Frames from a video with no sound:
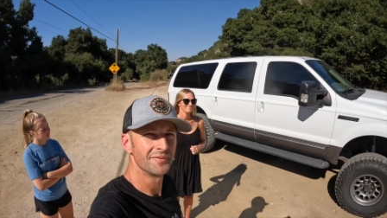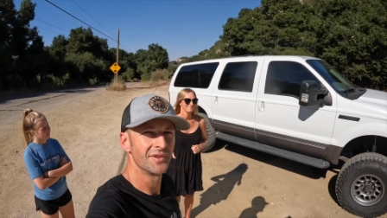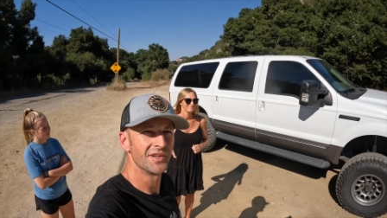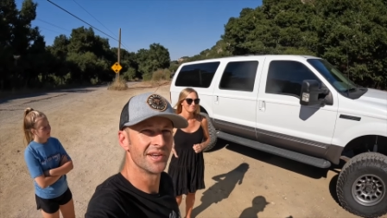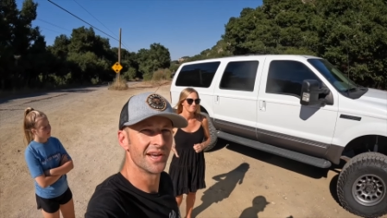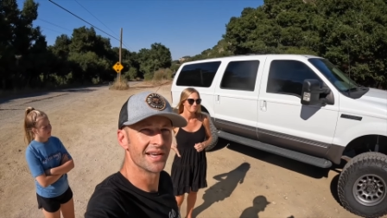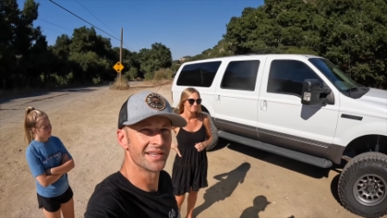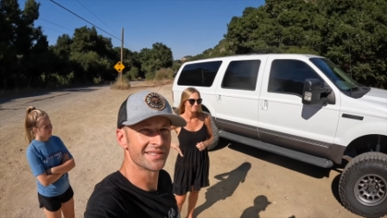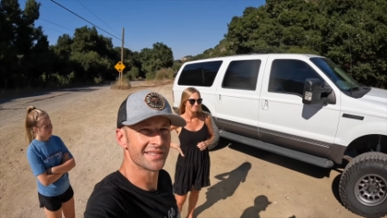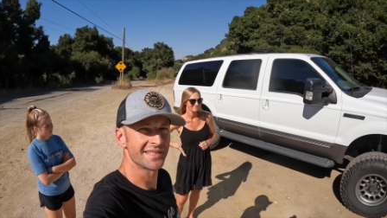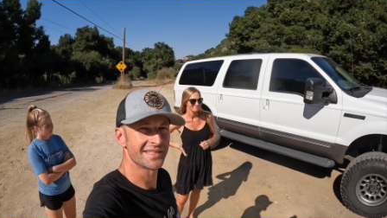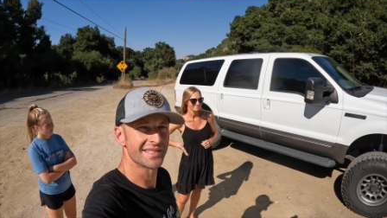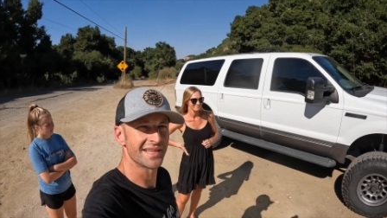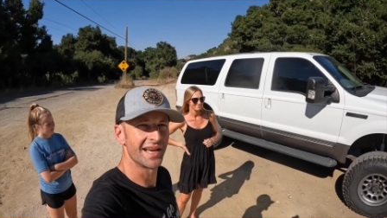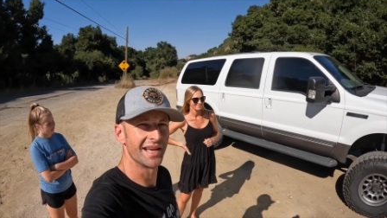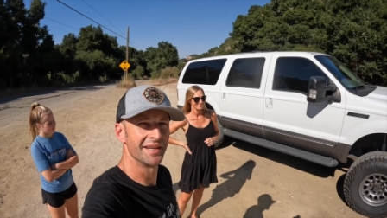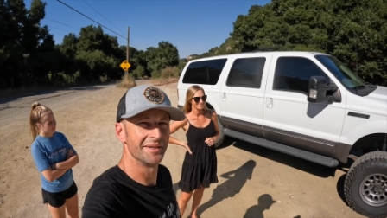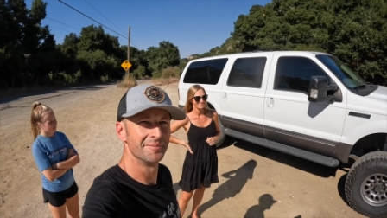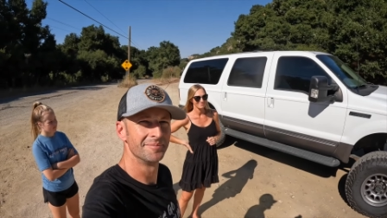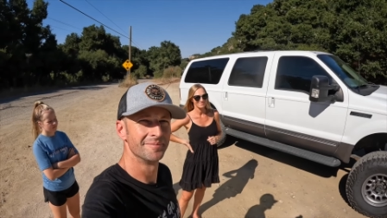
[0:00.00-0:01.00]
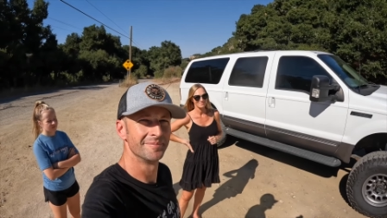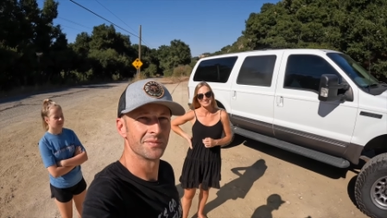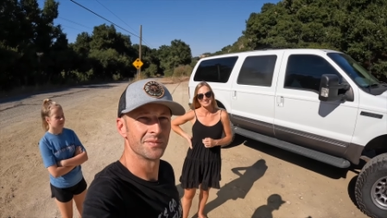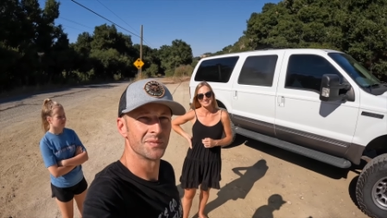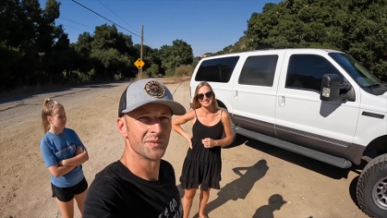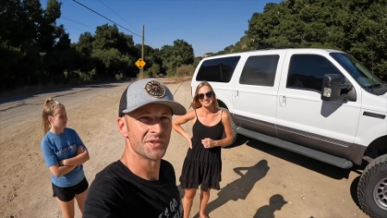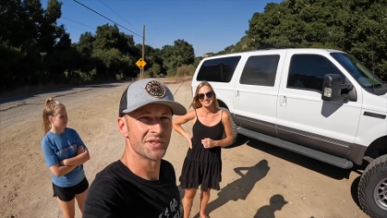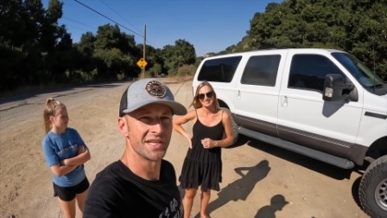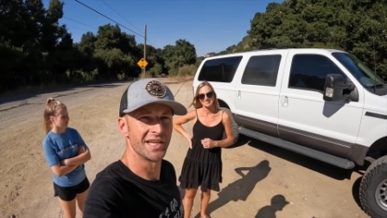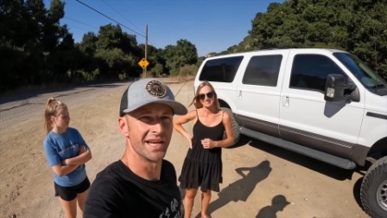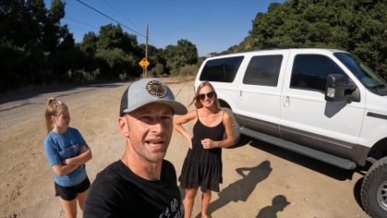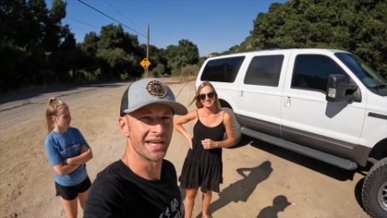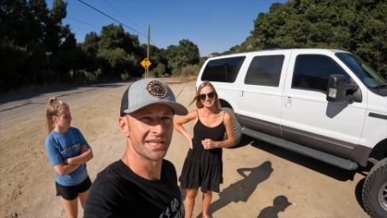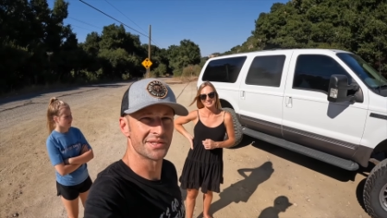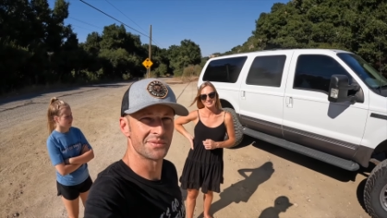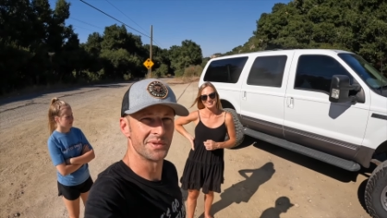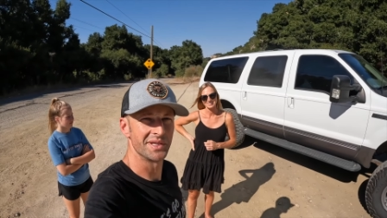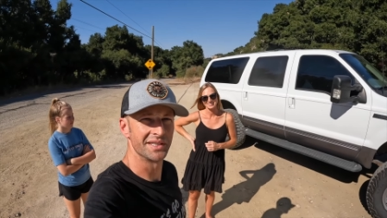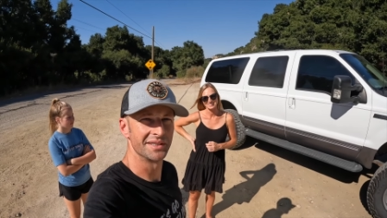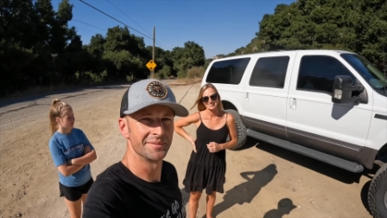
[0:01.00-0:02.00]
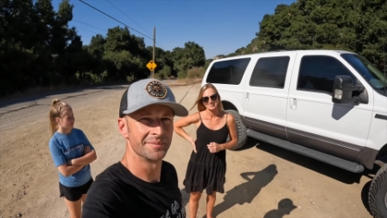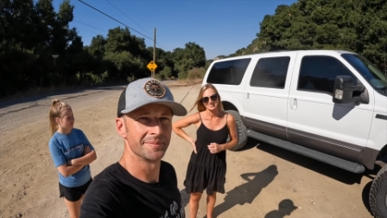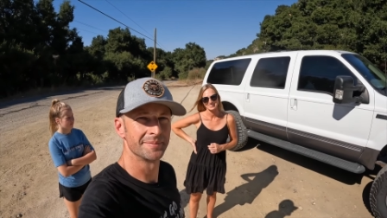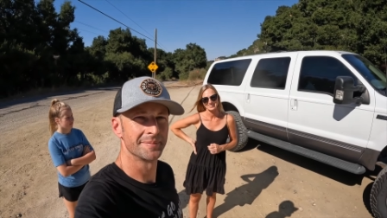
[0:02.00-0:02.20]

You guys decide. We'll see you next week.